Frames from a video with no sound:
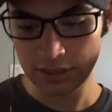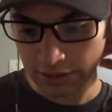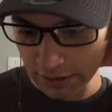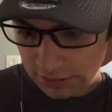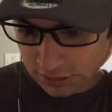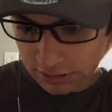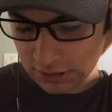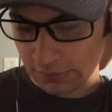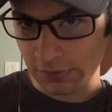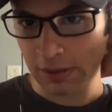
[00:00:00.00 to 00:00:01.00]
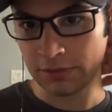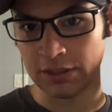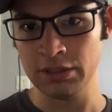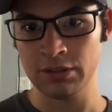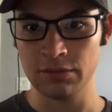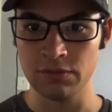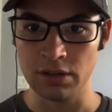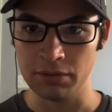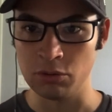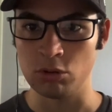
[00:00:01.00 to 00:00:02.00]
it's just a very,
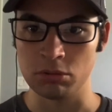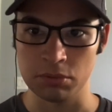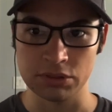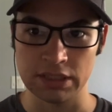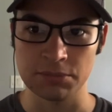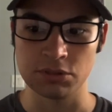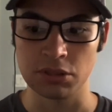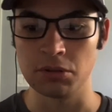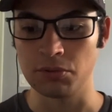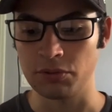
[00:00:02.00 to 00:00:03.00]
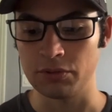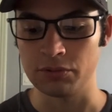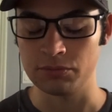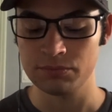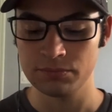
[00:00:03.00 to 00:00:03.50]
very horrible time to go through.